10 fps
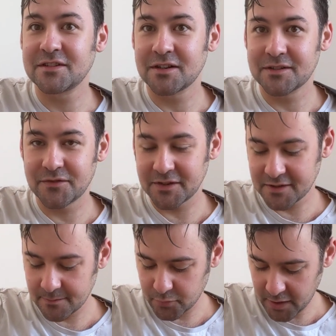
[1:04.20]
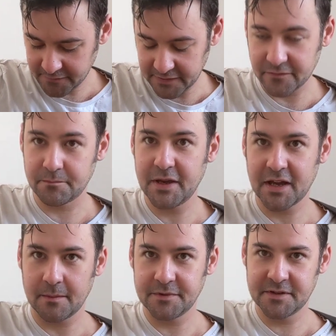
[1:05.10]
guitars for example, have different
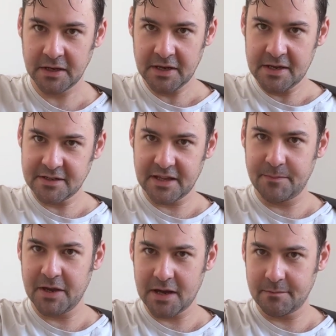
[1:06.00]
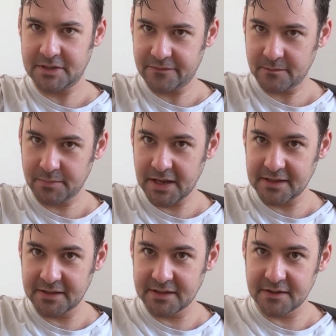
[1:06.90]
pickups, so they pick up different
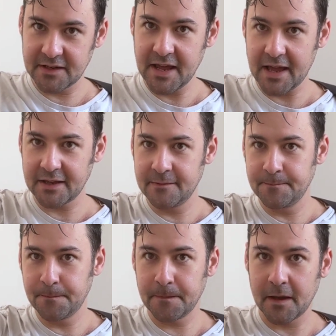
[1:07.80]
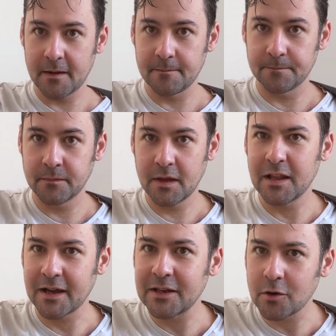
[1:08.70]
places in the neck,
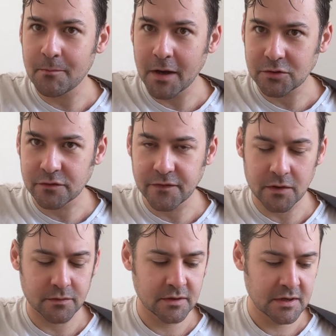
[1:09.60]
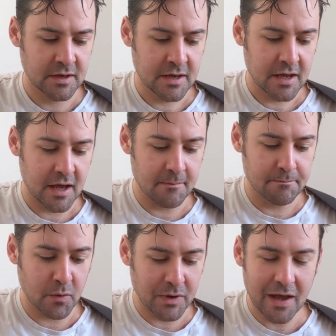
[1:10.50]
like a little microphone.
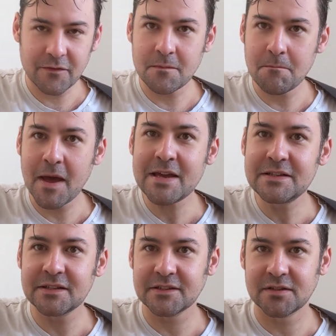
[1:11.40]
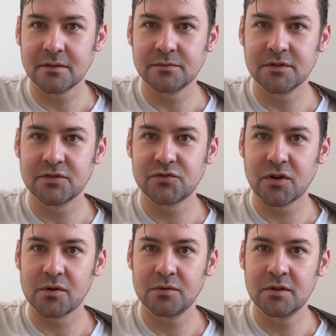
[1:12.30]
But we have an amazing tone
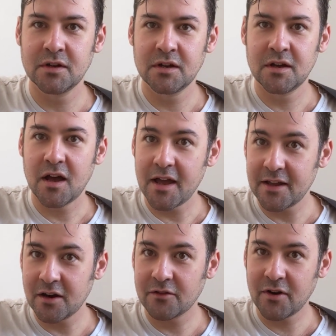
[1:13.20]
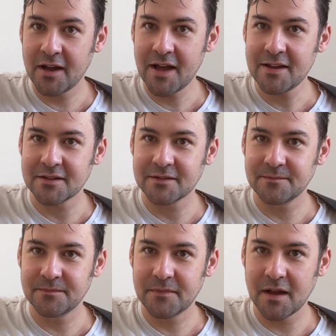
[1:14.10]
control in our right hand.
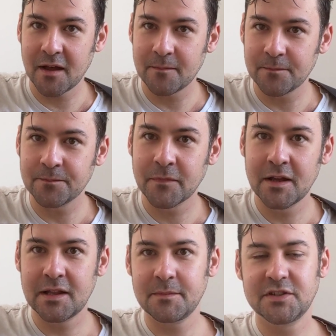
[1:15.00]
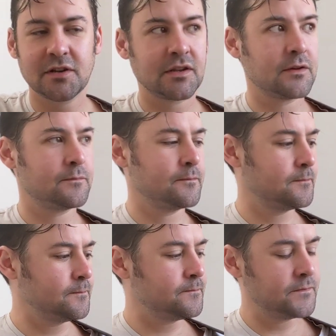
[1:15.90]
Let me show you.
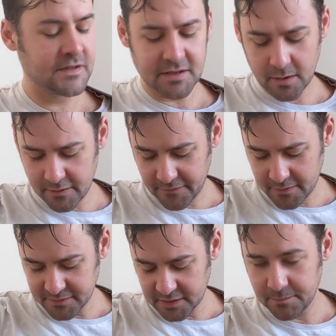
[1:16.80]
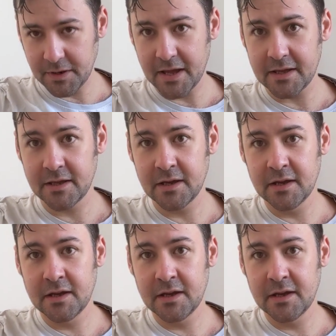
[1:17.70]
So if I was going to play